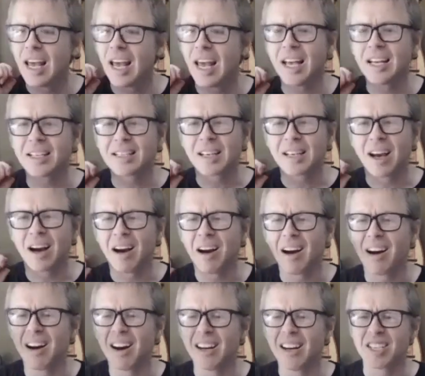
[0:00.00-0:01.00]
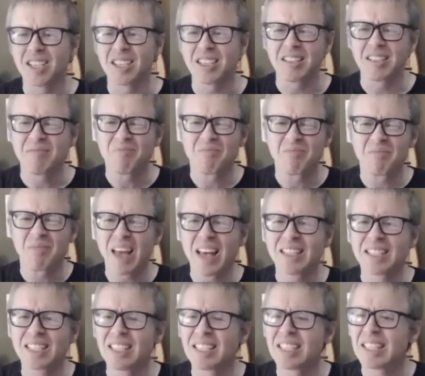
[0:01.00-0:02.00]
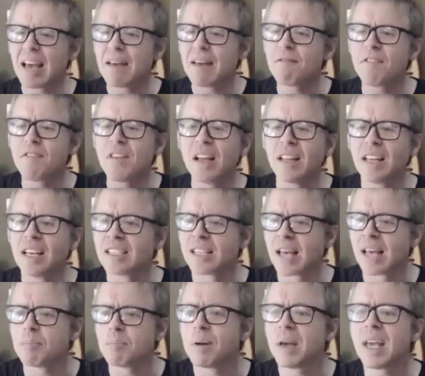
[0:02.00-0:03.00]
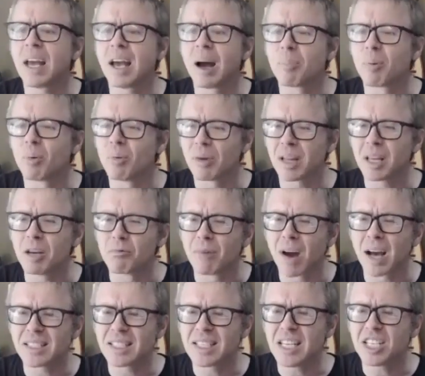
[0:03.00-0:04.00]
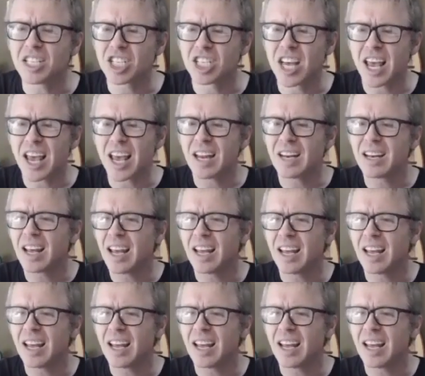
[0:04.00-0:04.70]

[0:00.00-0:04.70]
It's the same feelings like picking up a really rusty chain.